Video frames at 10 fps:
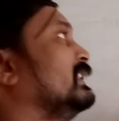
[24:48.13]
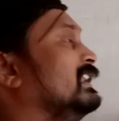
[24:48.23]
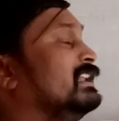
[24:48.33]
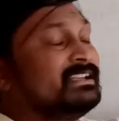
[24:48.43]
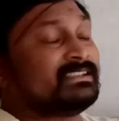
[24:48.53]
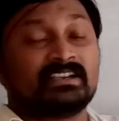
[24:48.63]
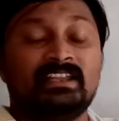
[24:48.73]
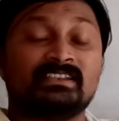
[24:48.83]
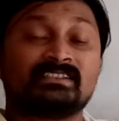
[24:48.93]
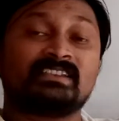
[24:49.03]

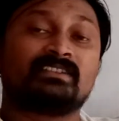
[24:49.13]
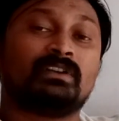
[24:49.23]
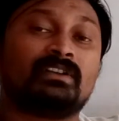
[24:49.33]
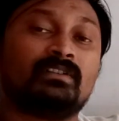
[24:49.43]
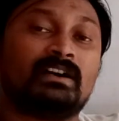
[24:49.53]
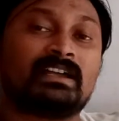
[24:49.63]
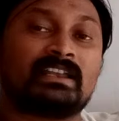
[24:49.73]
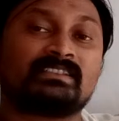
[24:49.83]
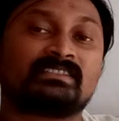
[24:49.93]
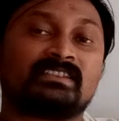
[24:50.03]
LHD is equal to
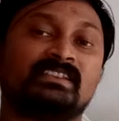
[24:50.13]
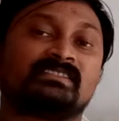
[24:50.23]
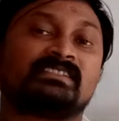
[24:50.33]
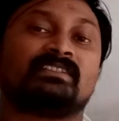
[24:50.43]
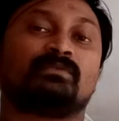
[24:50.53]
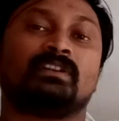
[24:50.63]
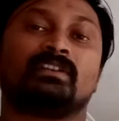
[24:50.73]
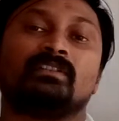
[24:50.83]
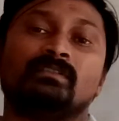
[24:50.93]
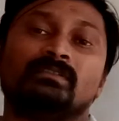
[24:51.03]
RHD is
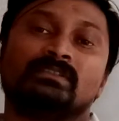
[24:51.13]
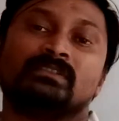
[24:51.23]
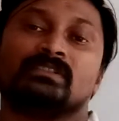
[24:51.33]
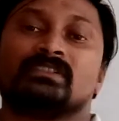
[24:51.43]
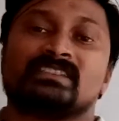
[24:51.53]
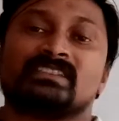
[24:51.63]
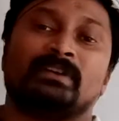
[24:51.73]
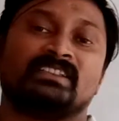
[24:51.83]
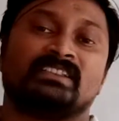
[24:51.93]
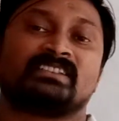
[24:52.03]
equal to some
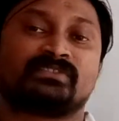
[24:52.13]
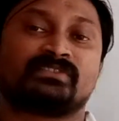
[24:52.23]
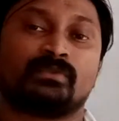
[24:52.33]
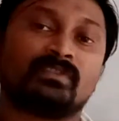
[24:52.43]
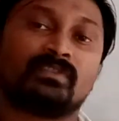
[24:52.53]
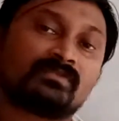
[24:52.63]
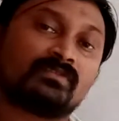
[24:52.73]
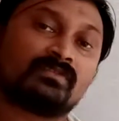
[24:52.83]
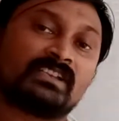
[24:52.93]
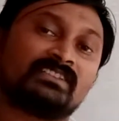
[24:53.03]
answer. So
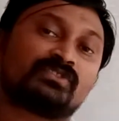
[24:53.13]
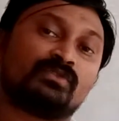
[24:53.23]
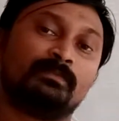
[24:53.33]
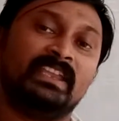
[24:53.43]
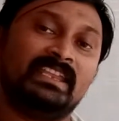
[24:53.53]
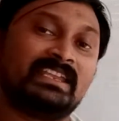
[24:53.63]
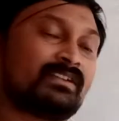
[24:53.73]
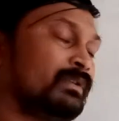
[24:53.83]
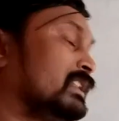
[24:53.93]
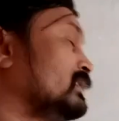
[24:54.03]
those all should be
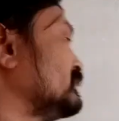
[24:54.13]
equal.